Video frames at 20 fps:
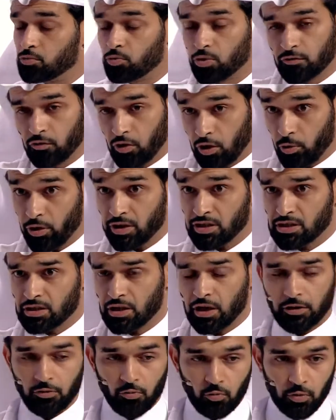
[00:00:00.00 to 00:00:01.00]
we've always
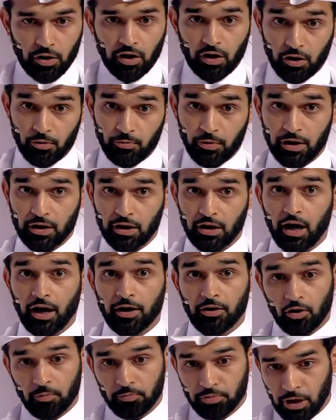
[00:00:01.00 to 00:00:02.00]
said we are ready,
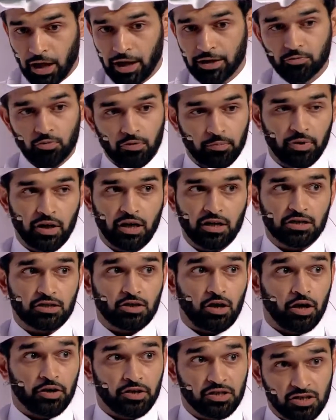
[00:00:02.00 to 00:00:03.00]
and our plans were based
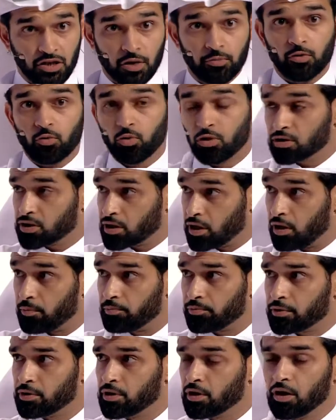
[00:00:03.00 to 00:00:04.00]
on a Summer World Cup.